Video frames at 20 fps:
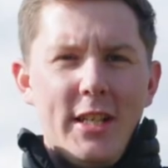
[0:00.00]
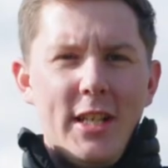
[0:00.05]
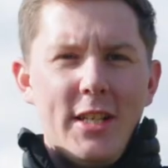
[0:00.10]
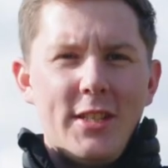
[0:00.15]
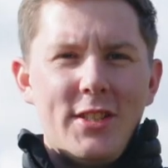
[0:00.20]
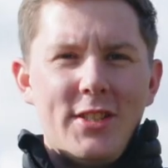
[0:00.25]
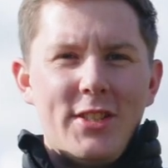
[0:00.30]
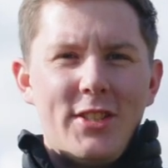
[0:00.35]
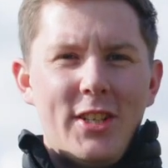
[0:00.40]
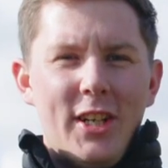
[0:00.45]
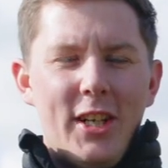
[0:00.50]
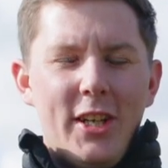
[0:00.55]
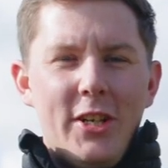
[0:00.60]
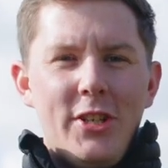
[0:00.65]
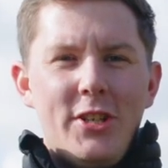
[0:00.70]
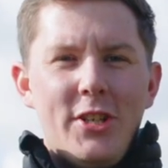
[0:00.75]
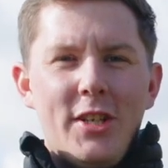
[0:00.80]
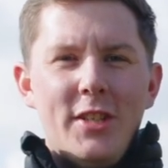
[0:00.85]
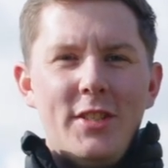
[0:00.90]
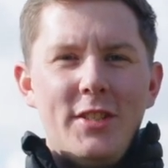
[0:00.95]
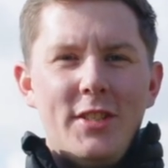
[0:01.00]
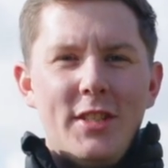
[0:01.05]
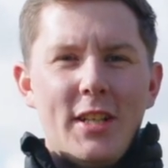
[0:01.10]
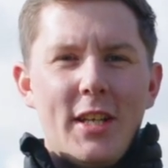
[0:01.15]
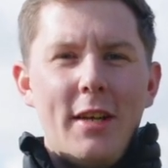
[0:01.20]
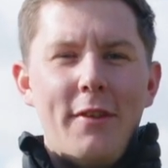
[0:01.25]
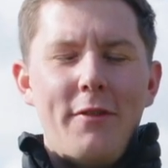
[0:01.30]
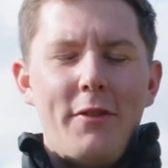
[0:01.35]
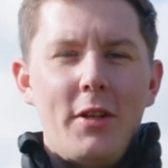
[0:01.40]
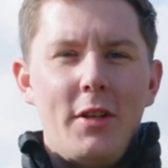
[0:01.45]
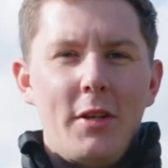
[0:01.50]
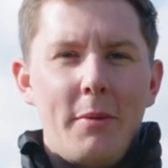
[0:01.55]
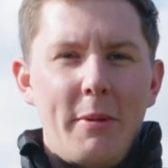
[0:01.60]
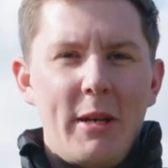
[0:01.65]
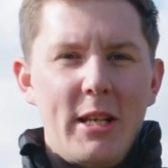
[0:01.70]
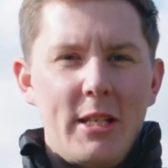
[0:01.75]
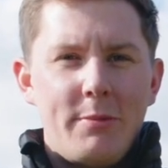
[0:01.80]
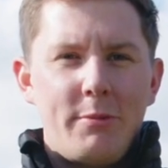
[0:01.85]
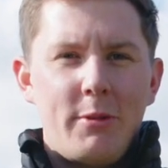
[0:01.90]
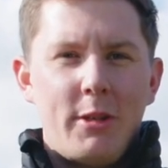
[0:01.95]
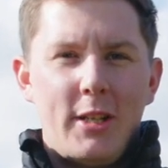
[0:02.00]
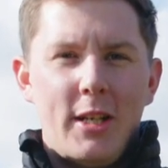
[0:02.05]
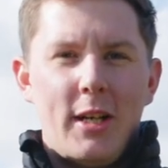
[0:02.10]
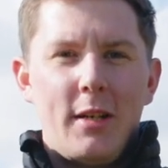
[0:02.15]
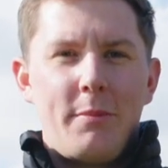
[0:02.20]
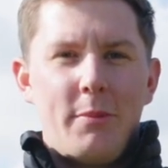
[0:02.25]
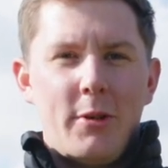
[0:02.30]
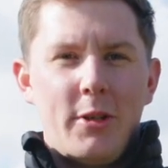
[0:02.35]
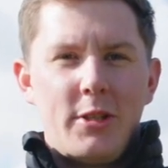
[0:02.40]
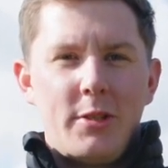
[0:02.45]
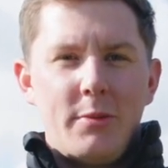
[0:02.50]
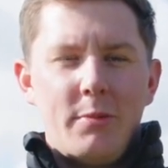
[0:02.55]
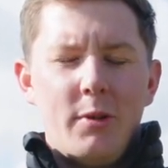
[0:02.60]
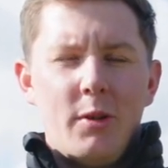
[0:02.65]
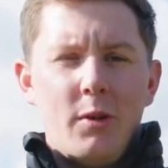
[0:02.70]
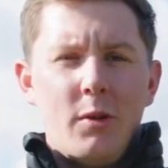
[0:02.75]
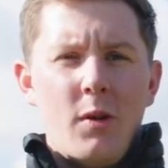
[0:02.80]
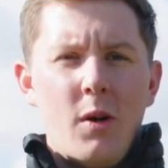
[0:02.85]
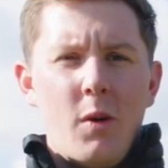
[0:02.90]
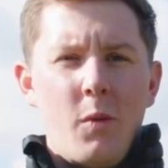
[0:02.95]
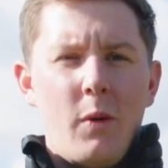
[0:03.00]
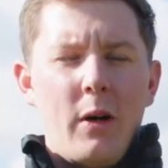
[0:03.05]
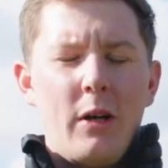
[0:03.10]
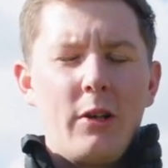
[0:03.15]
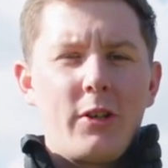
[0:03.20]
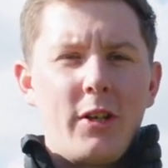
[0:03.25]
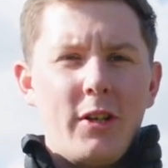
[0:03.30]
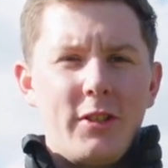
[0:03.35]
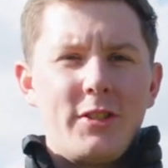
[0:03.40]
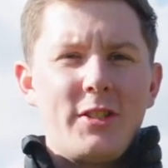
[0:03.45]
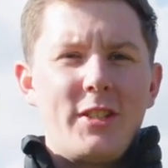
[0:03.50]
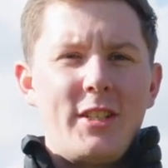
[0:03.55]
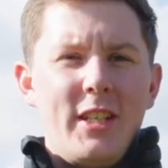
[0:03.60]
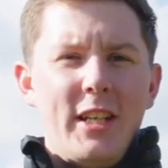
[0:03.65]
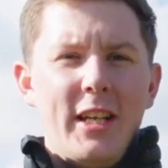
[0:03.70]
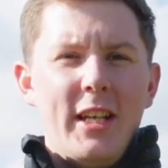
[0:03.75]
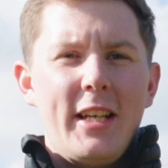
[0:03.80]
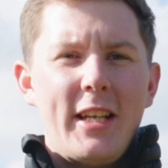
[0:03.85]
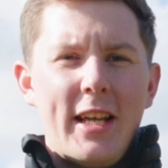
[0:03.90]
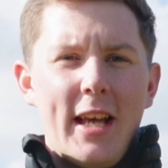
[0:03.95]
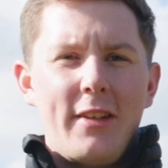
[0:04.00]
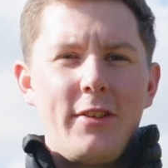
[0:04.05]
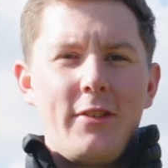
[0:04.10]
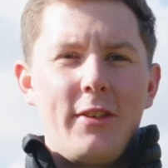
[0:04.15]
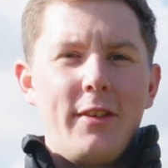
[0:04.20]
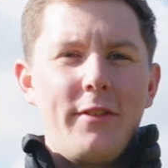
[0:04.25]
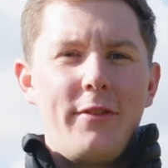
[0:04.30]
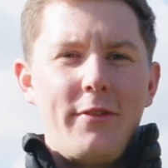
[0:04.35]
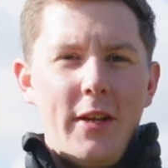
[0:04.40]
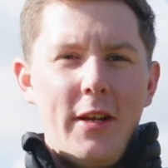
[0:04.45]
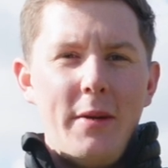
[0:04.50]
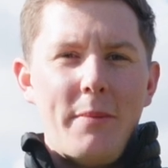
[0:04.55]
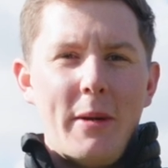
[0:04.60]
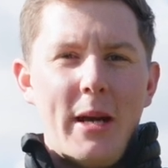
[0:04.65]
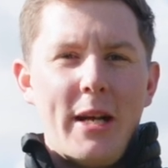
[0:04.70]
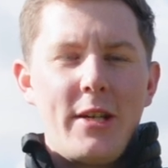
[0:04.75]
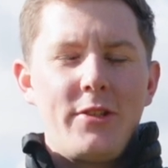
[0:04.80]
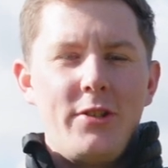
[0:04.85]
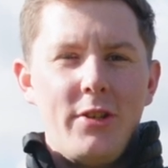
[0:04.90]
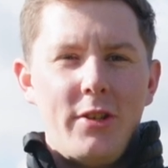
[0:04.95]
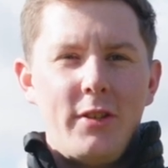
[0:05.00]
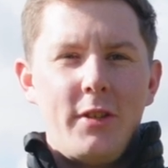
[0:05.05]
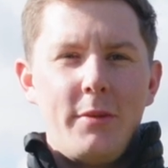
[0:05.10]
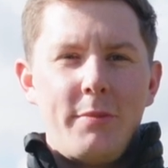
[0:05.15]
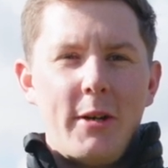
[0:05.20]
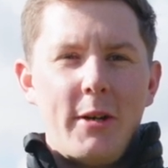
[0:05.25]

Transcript: ideas and solutions to give you the best product possible, while constantly gathering feedback during the